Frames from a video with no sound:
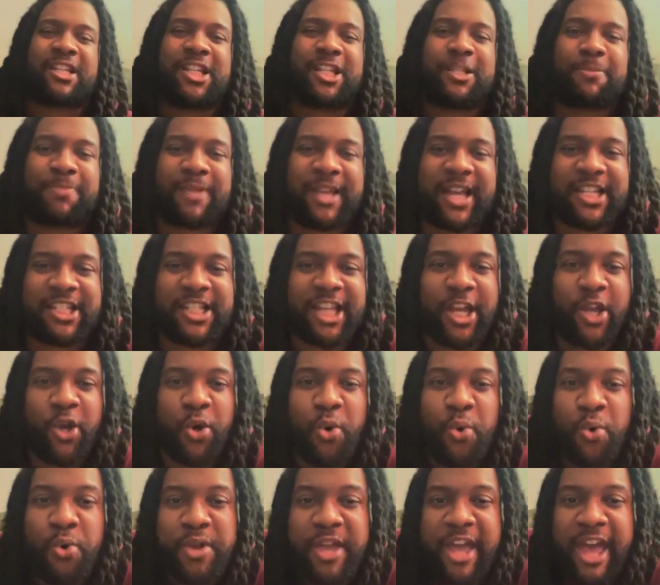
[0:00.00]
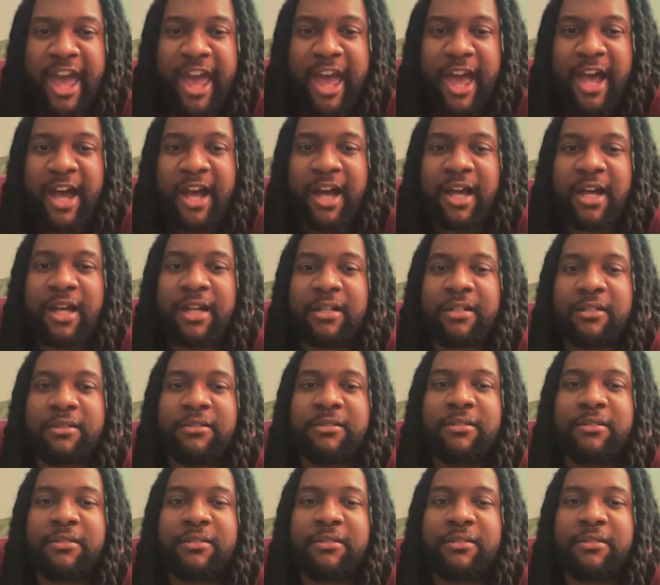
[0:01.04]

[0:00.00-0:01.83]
to see these plants, say, who yeah.